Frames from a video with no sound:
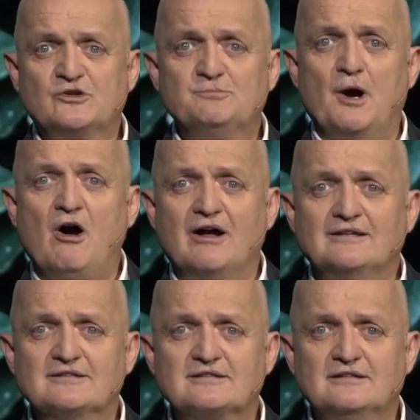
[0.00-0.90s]
which
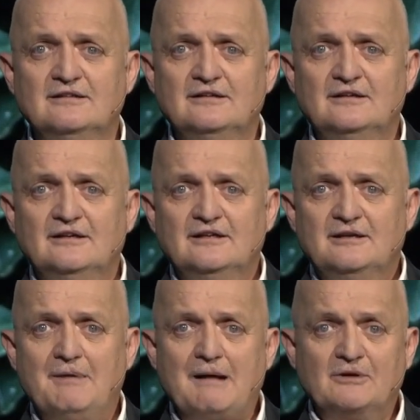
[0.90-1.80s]
binds,
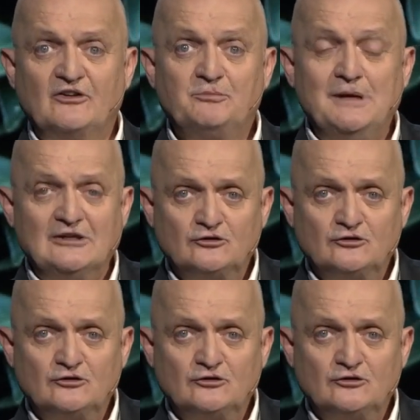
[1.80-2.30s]
to be able to speak